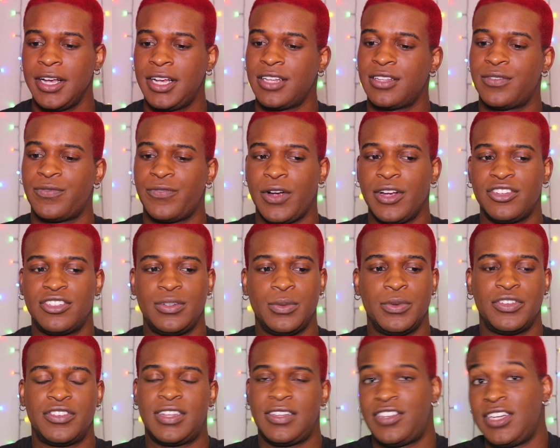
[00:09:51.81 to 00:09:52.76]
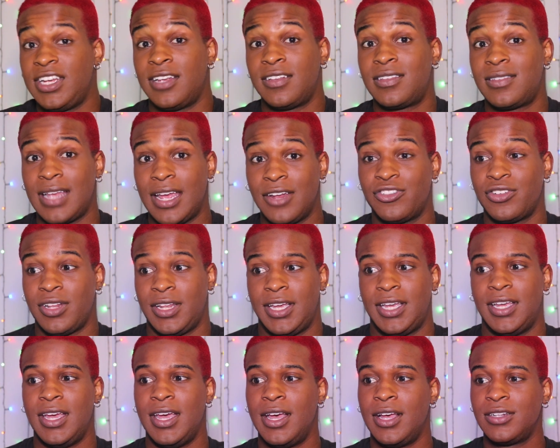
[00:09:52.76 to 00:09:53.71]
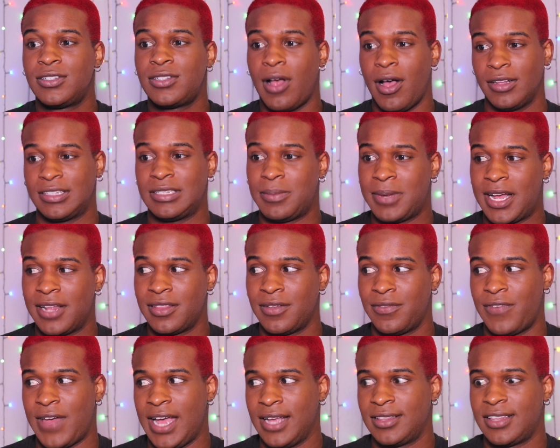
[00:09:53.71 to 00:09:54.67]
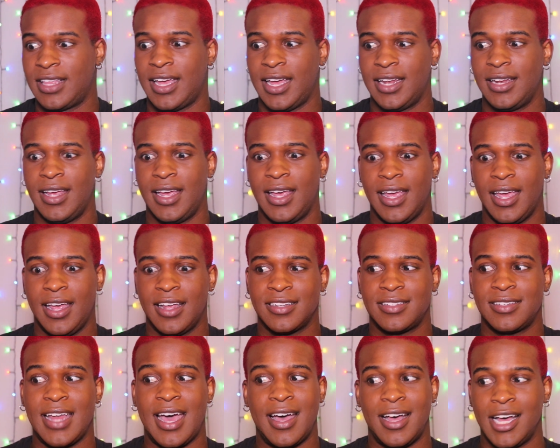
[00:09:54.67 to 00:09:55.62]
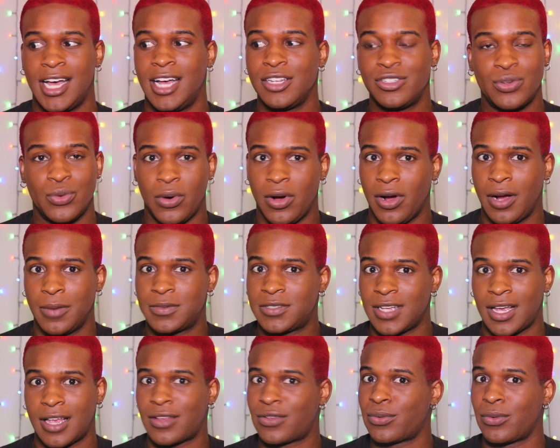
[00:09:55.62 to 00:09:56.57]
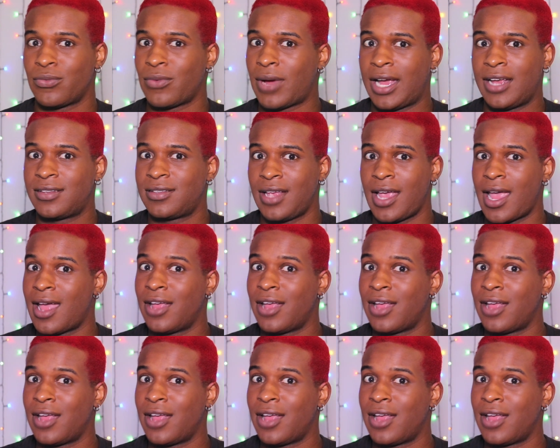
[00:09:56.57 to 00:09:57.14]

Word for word: Cause first she essentially talked about the fact that it's not us who are obsessed with race,